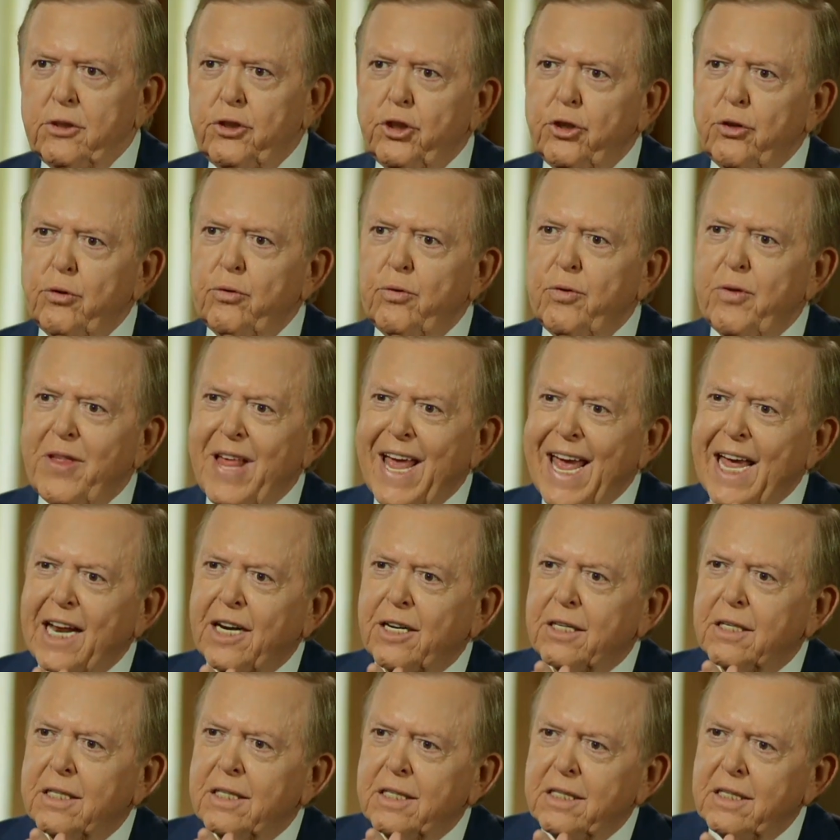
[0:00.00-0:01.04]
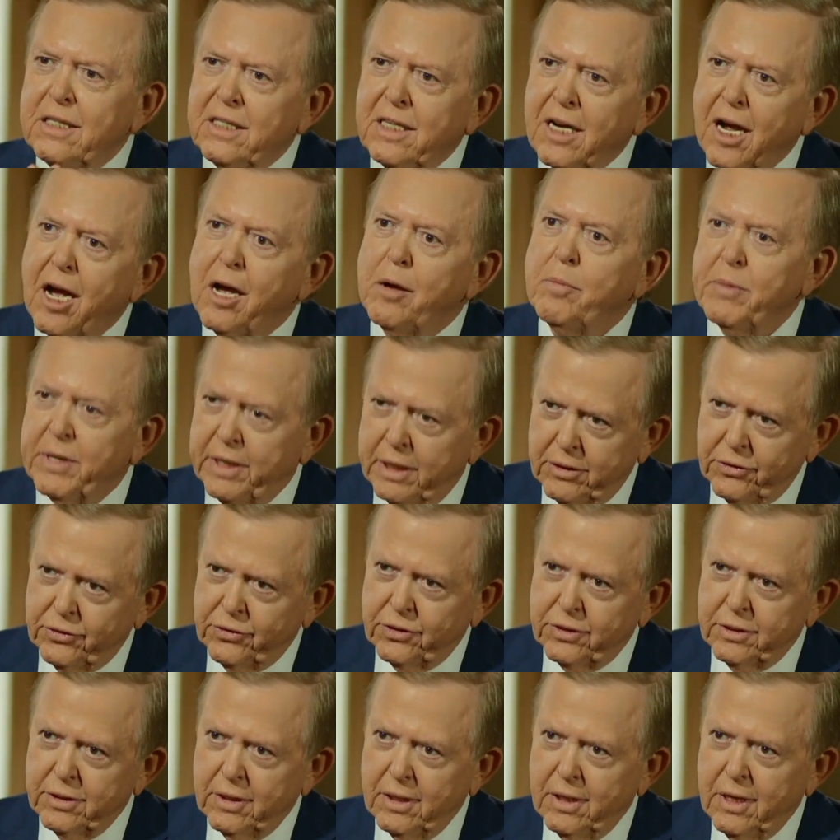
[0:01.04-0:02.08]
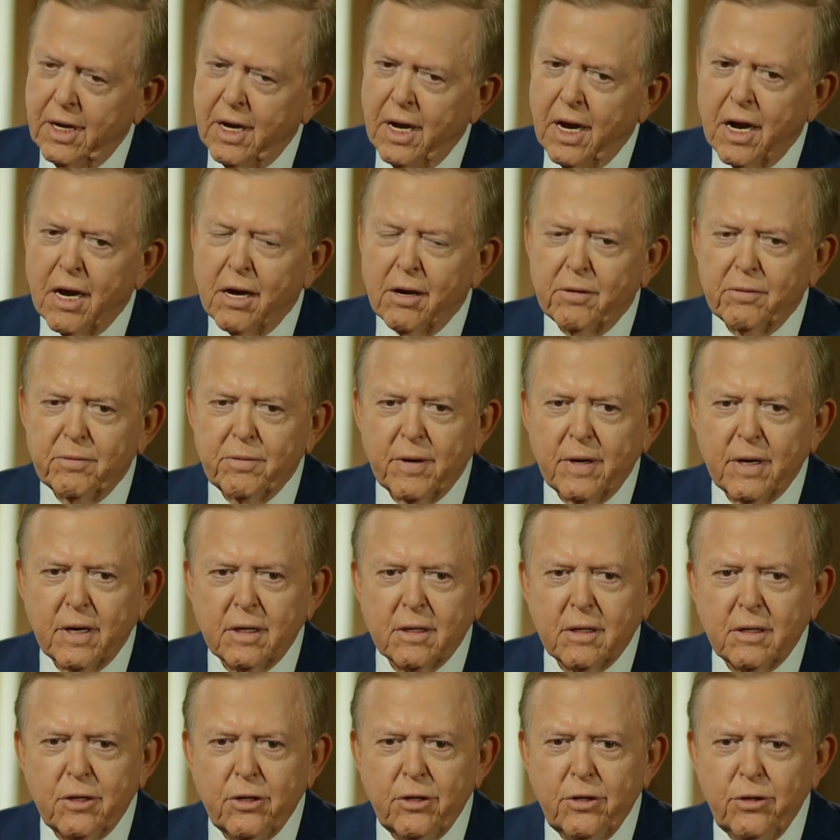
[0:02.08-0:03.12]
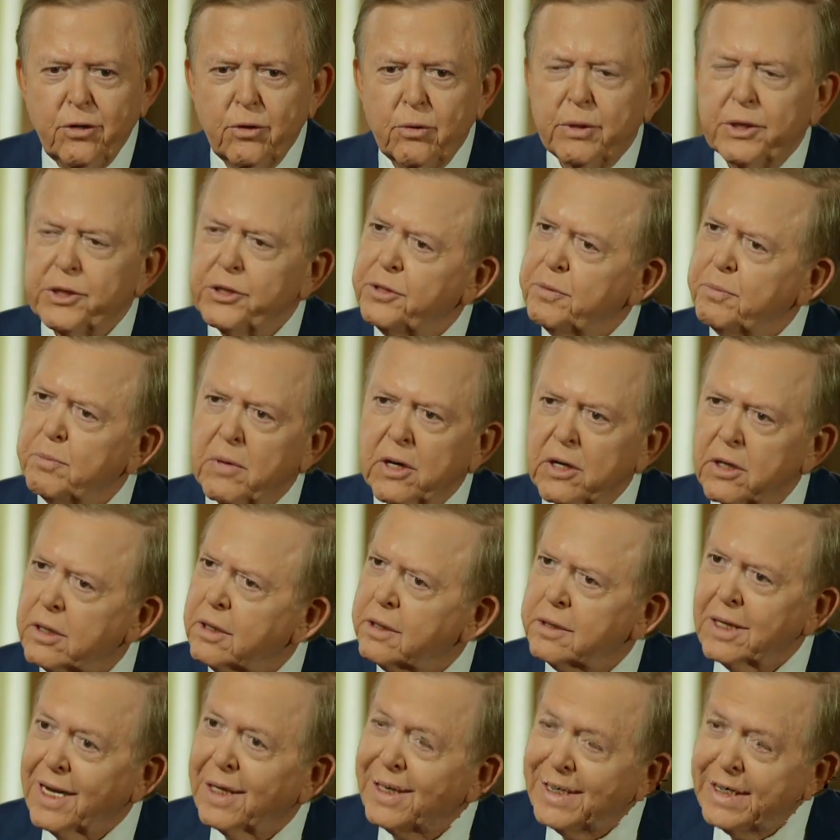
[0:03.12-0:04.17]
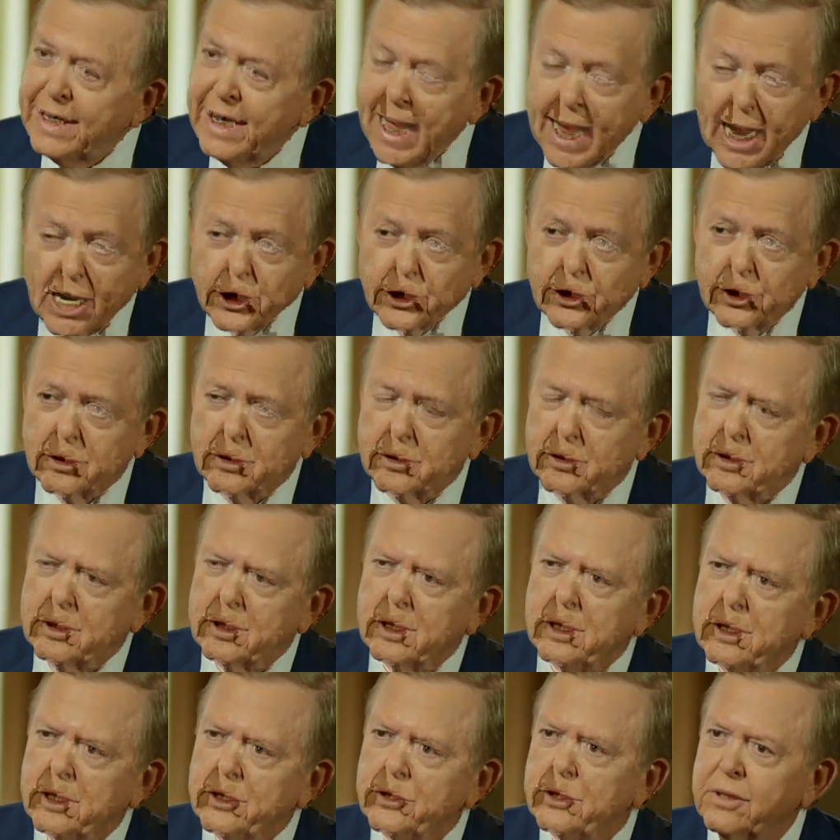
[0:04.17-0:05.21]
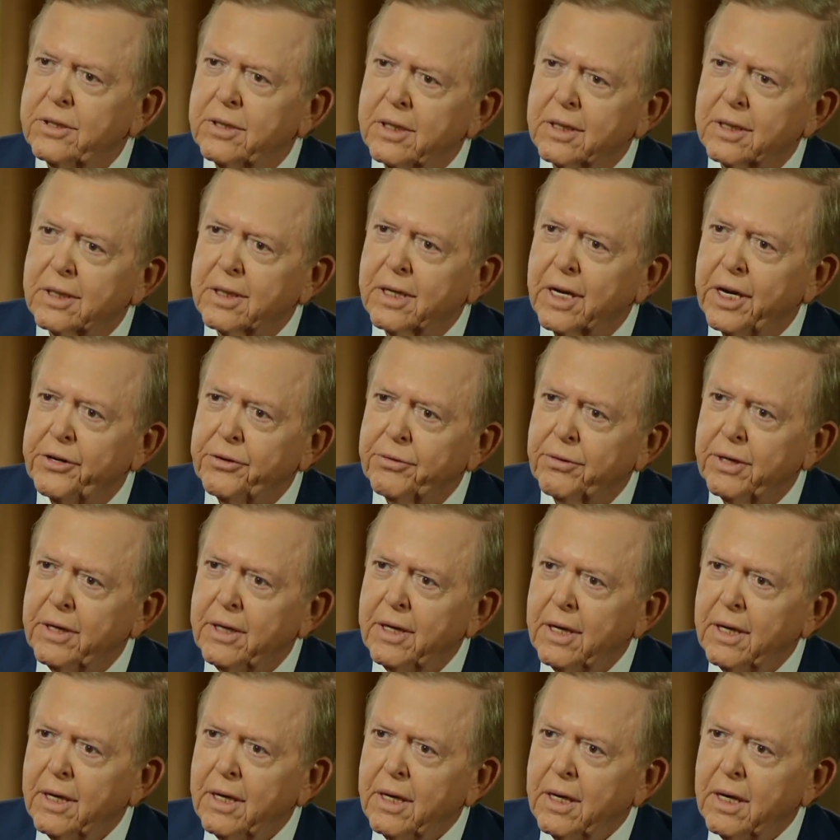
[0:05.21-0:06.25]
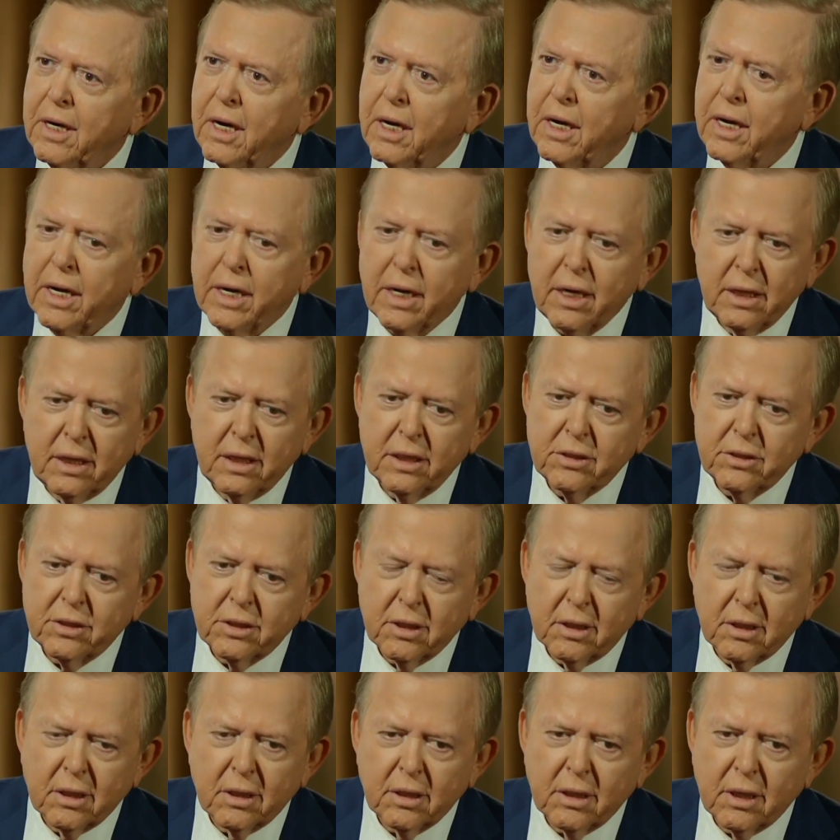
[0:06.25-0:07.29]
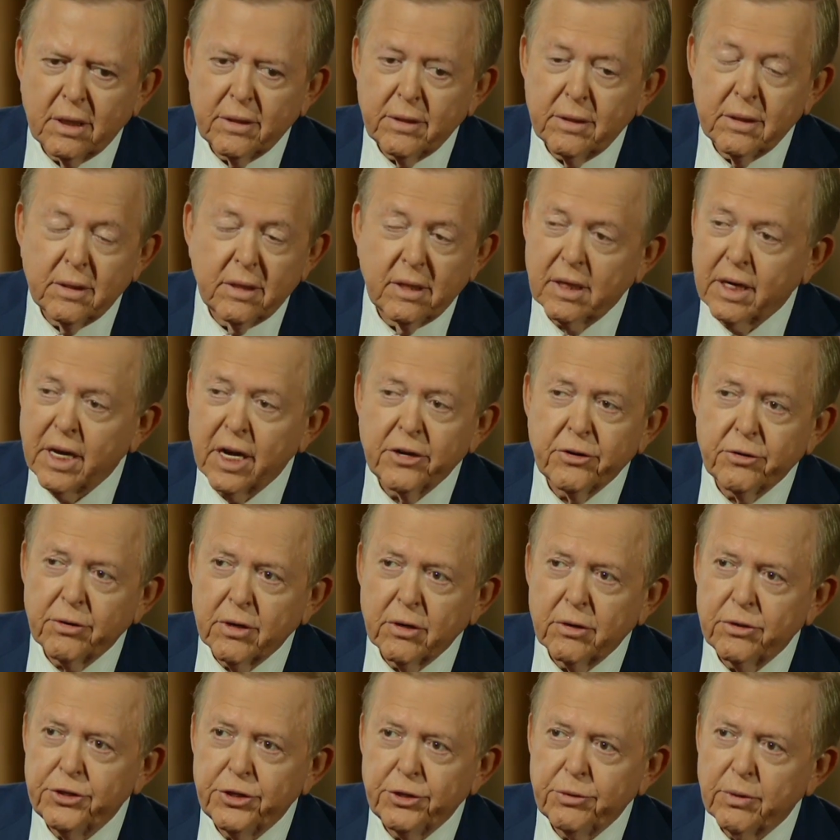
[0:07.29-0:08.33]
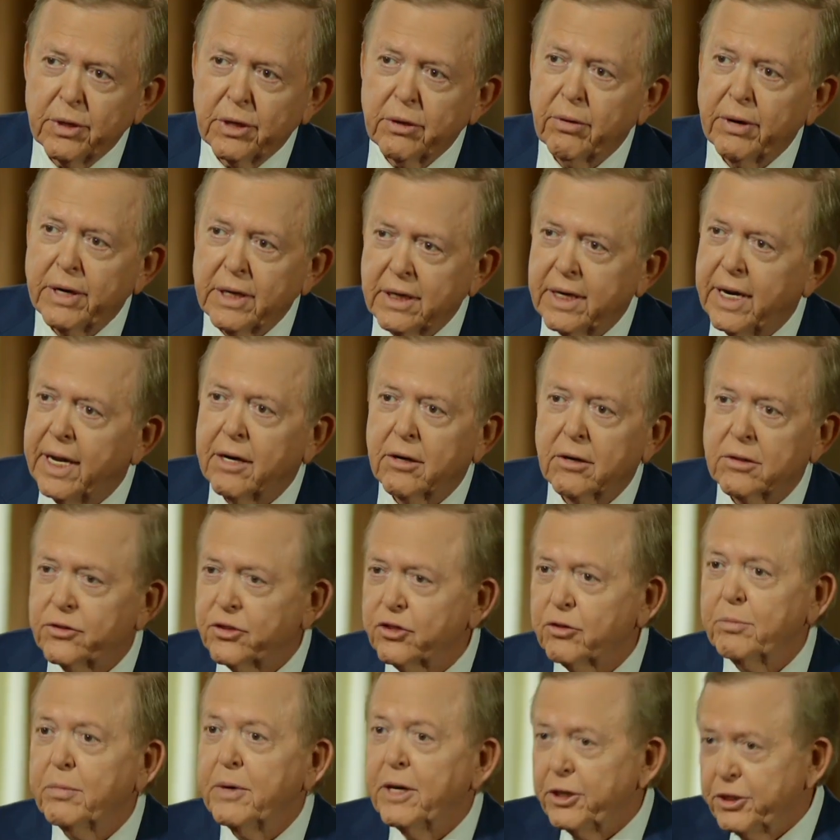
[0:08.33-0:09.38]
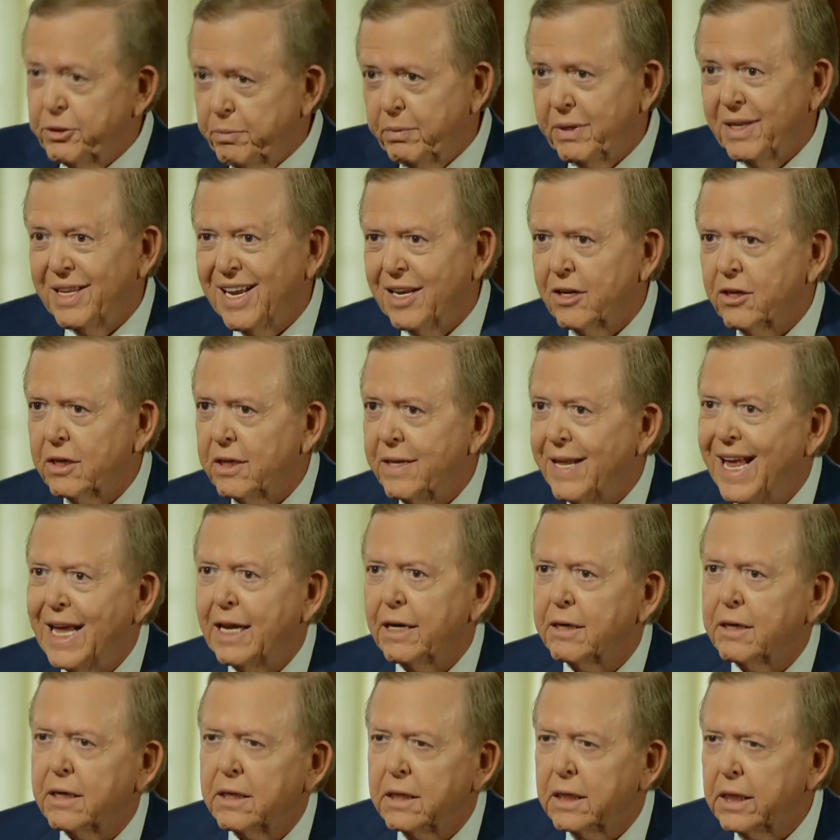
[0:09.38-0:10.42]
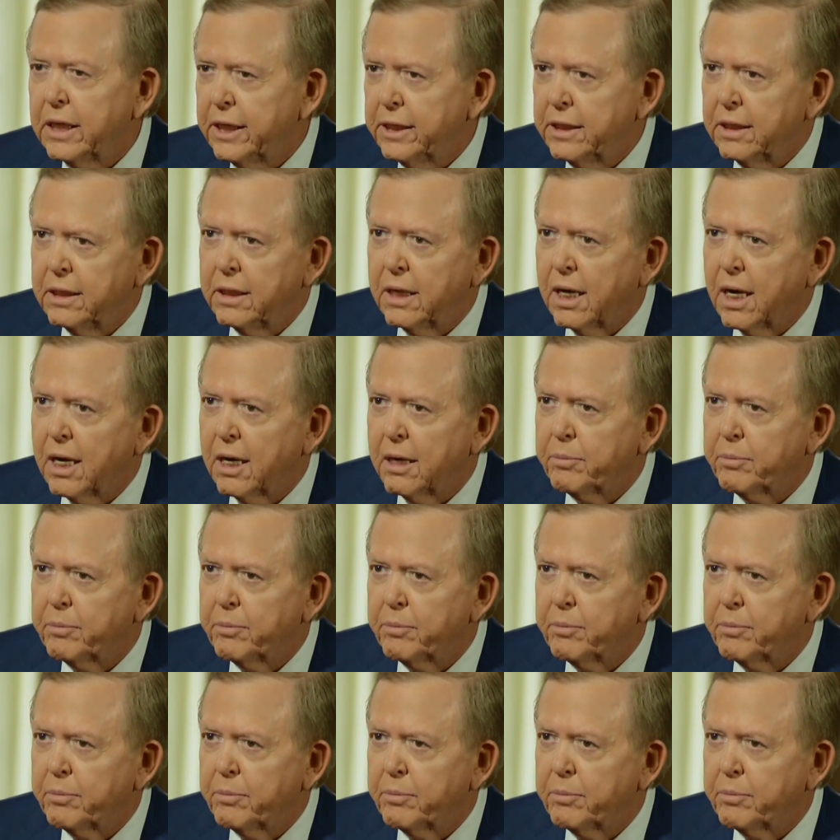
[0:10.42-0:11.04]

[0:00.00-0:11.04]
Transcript: to that dominance of U.S. multinationals in this country. And it's the country owes you a great debt on so much, but on that in